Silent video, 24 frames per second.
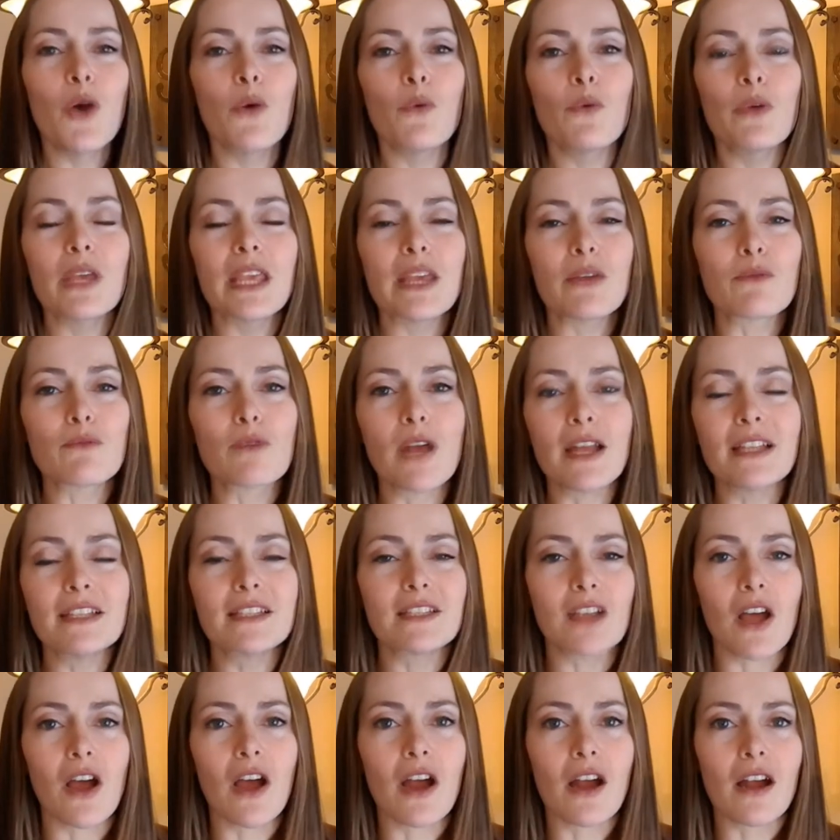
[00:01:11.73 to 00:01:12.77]

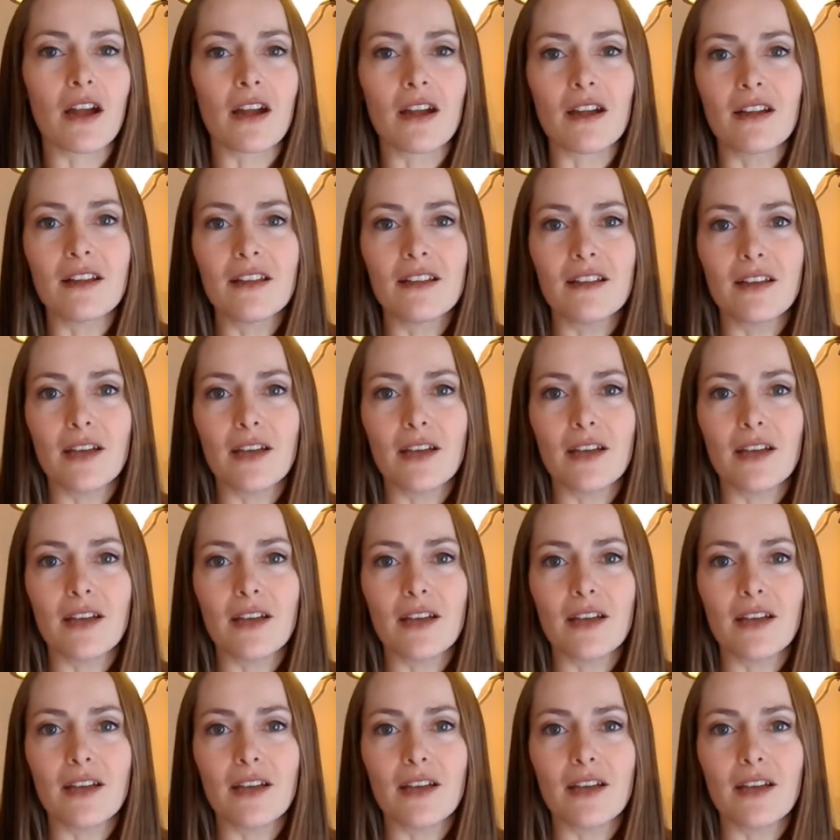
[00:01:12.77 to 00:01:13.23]
runs our